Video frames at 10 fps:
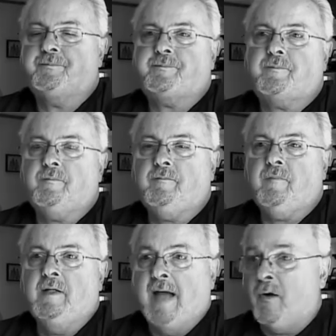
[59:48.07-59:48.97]
I,
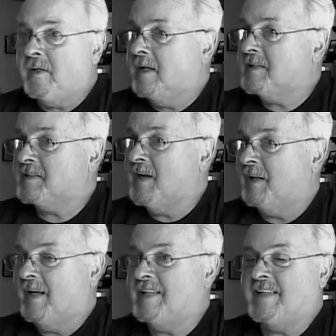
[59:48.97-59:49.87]
I, Nowadays, it's
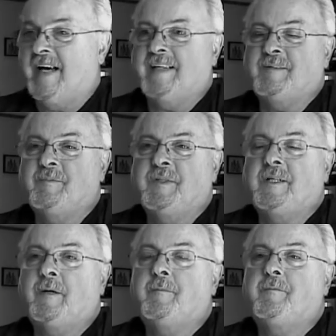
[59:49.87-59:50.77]
not like that. Yeah,
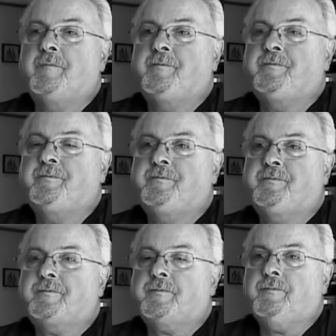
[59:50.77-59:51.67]
I'm know. assuming you
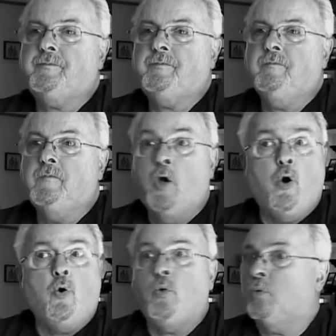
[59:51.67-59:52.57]
weren't married at the time.
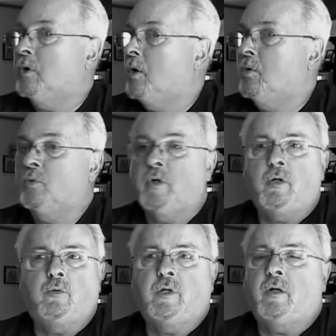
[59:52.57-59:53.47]
No, no, no.